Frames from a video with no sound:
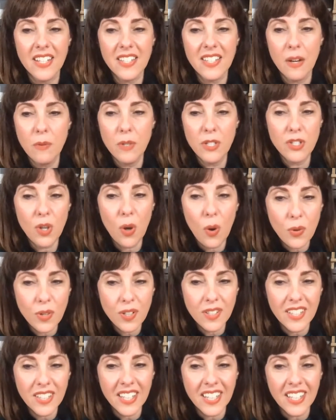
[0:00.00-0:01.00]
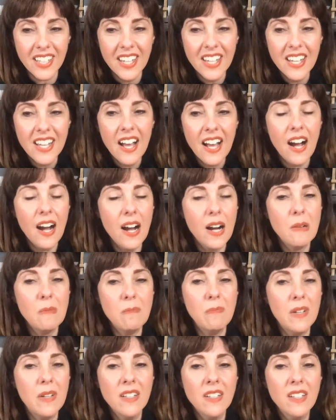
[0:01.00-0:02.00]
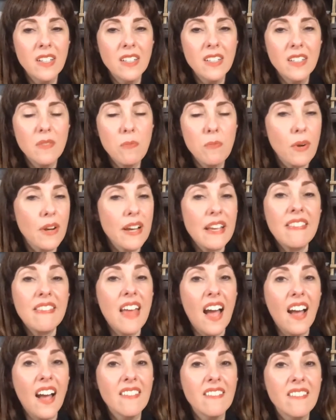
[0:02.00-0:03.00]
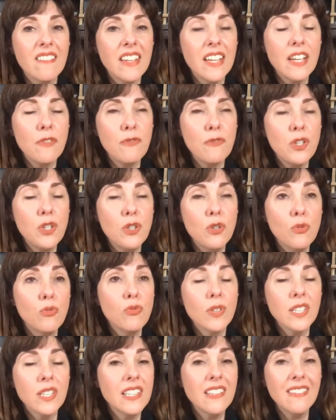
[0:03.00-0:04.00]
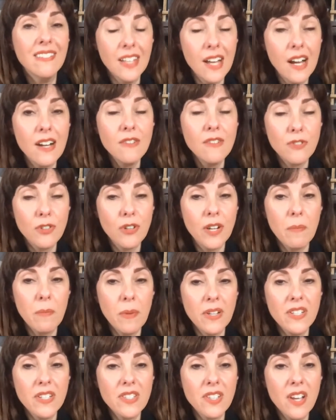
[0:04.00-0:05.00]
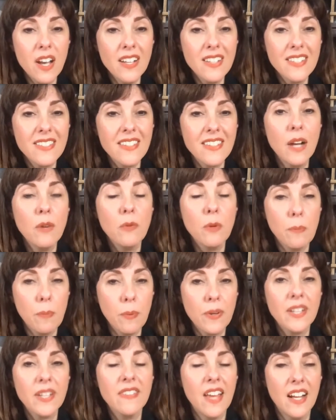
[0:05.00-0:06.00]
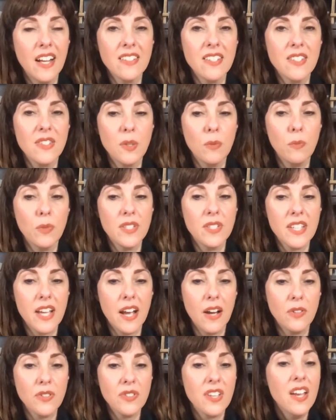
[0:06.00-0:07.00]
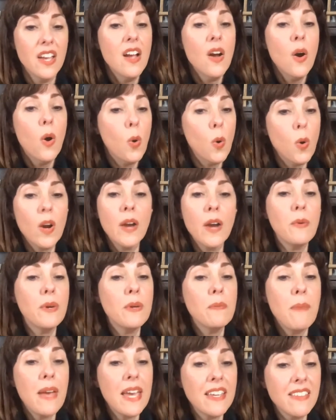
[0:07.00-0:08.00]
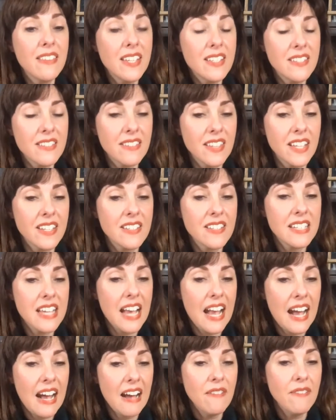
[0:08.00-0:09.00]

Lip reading: I would totally bring that. If you really love cranberry sauce, I would bring that to someone's house. Or I would make these things to have